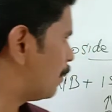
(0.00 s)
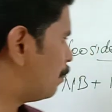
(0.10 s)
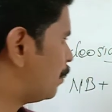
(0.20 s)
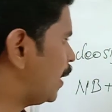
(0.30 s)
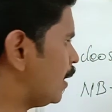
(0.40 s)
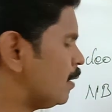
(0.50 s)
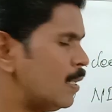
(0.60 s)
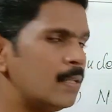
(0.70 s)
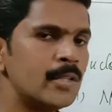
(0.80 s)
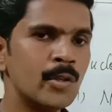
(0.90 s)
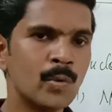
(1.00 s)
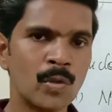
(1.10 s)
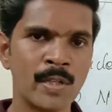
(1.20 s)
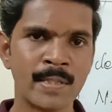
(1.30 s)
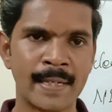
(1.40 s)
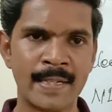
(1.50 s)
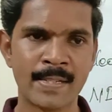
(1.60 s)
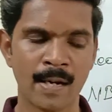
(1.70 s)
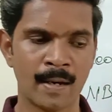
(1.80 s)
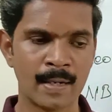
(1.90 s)
many nucleotides
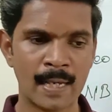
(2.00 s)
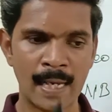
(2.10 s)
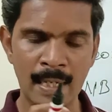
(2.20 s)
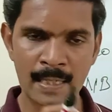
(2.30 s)
are